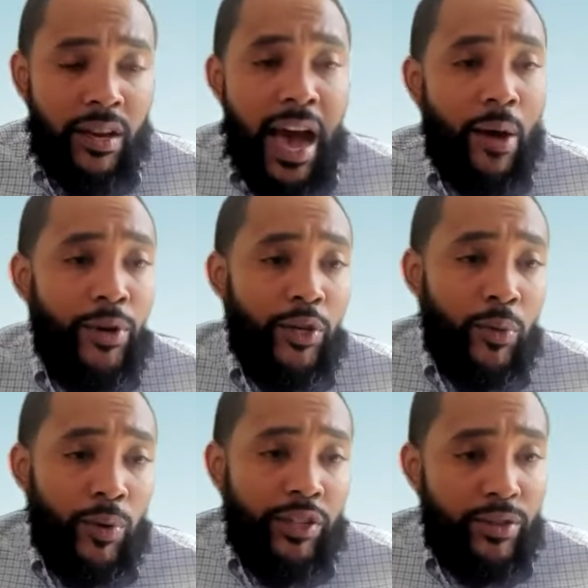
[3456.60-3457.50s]
How are you
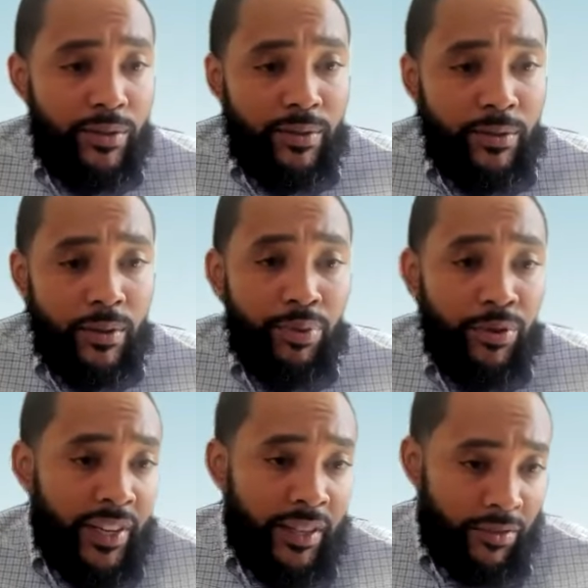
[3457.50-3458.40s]
going to
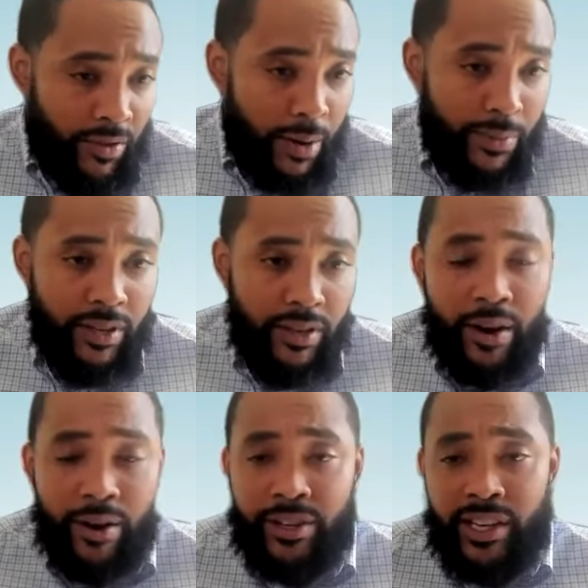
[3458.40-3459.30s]
prevent trauma?
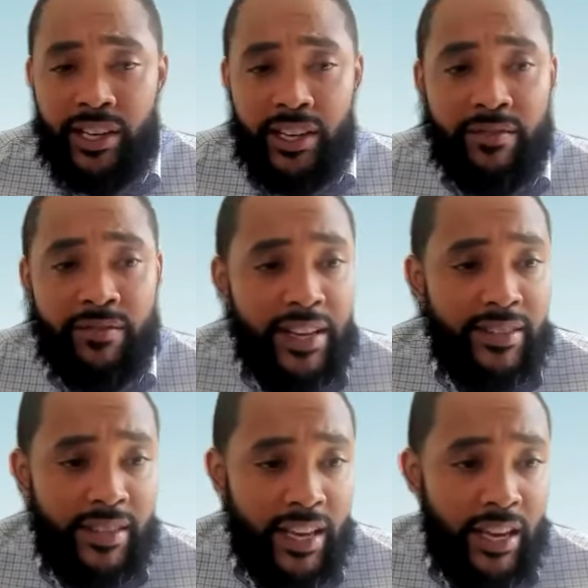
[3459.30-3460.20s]
How are you going to
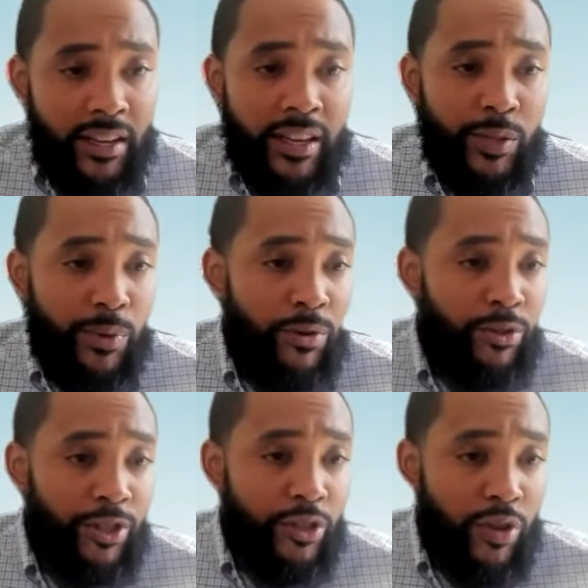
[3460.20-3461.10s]
investigate
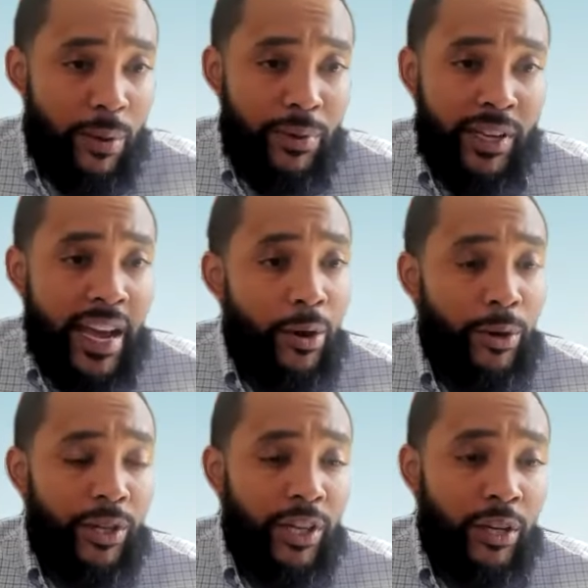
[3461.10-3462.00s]
exposure to trauma? And how
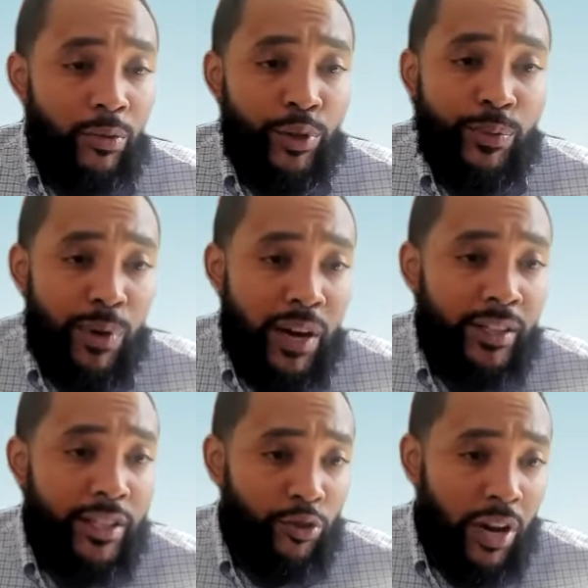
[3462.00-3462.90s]
are you going to
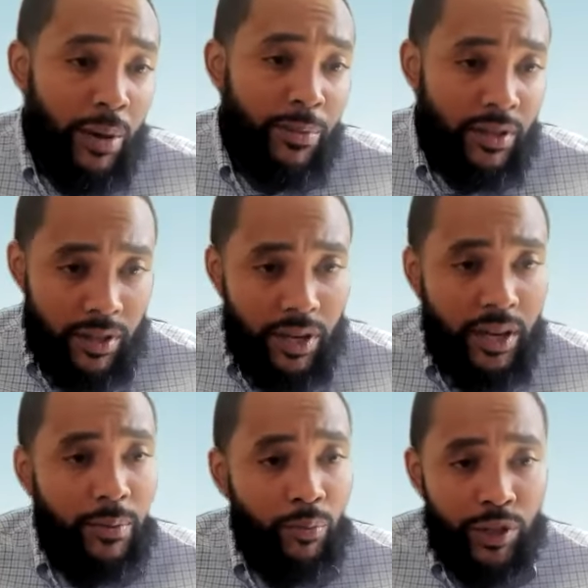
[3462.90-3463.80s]
respond to trauma
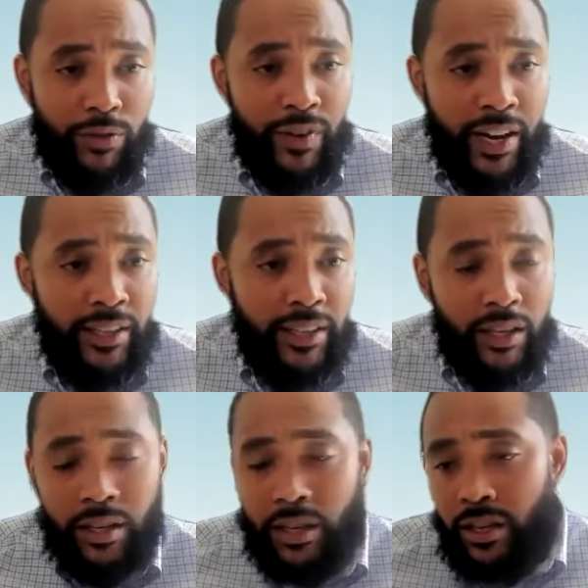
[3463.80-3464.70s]
when you find
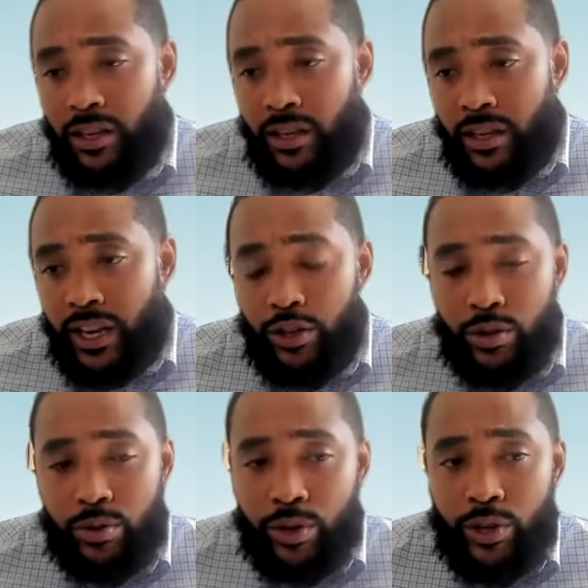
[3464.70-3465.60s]
it? And
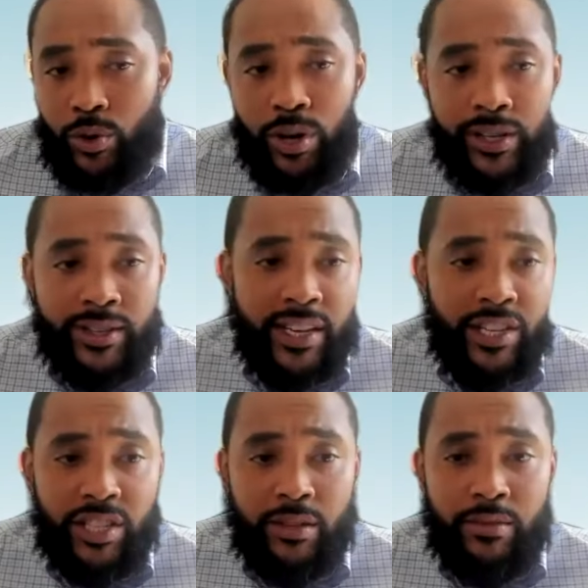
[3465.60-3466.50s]
you or your
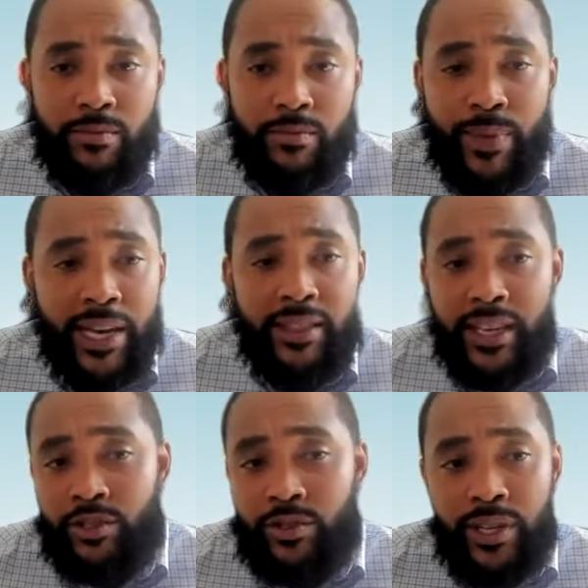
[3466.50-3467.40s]
organization may
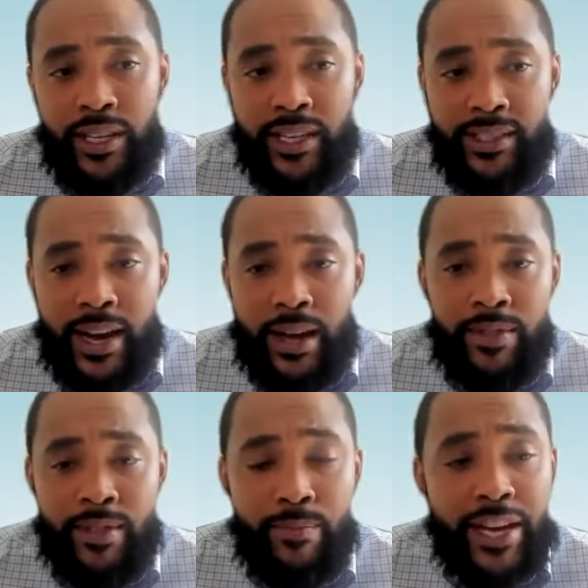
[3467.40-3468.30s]
think screening is not
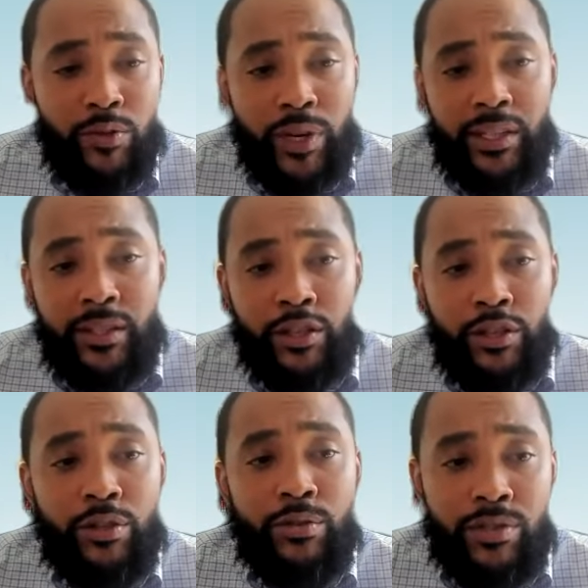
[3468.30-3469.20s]
the best way to
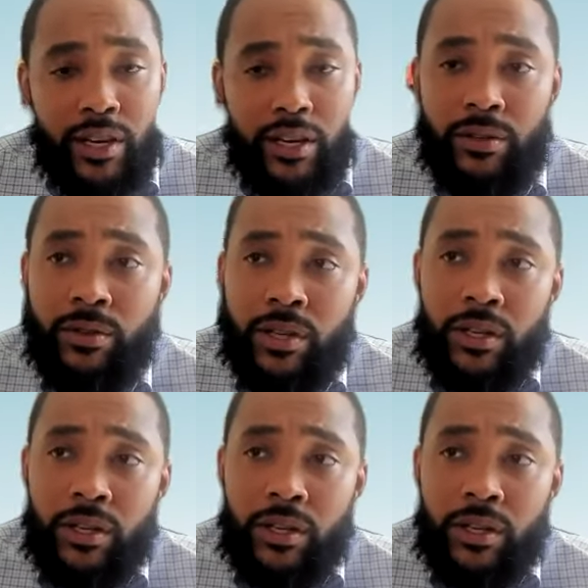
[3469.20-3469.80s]
do so.